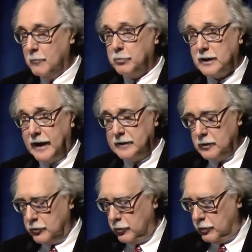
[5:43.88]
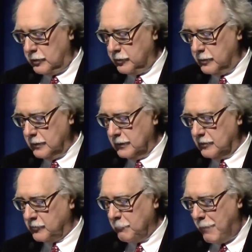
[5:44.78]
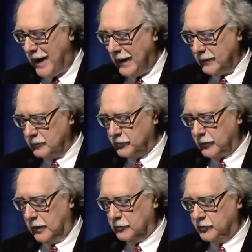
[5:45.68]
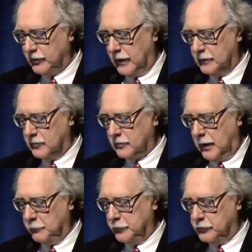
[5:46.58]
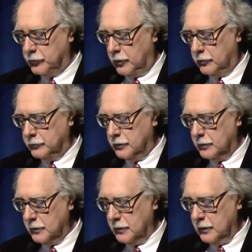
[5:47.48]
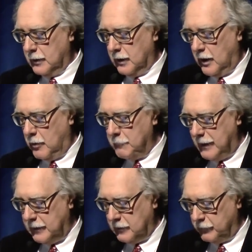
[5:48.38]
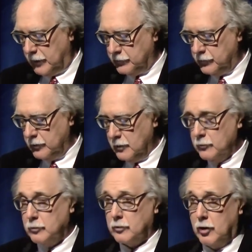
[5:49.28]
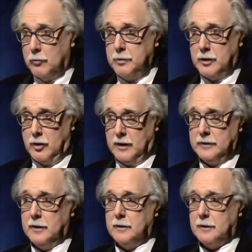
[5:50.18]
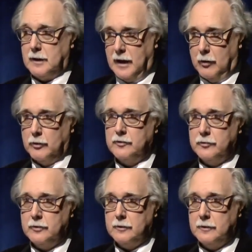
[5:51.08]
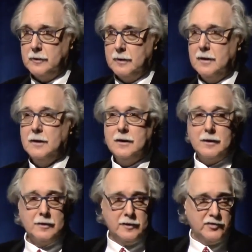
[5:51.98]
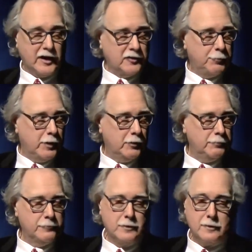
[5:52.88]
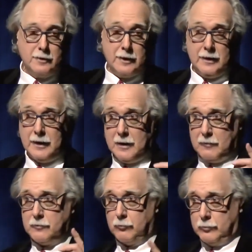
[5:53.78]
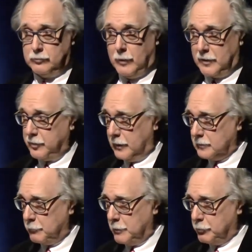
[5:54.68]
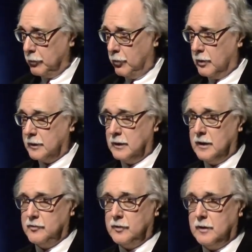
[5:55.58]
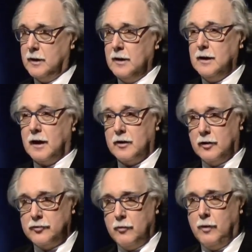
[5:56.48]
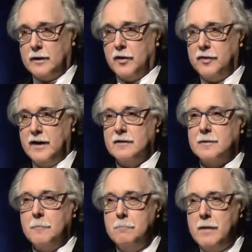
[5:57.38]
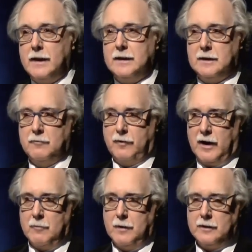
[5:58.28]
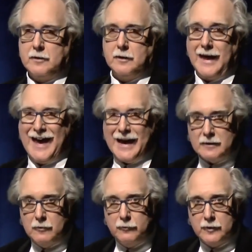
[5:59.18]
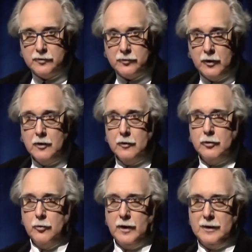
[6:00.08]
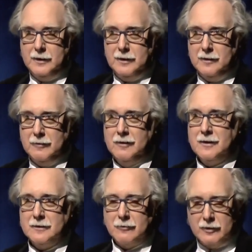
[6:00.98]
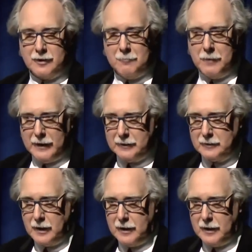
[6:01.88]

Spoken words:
Planet Earth is miles outside its comfort zone. How many of us will go beyond ours? This expo, and I want to thank the people who organized it. I also want to thank the many environmental activists who are here, they're out there manning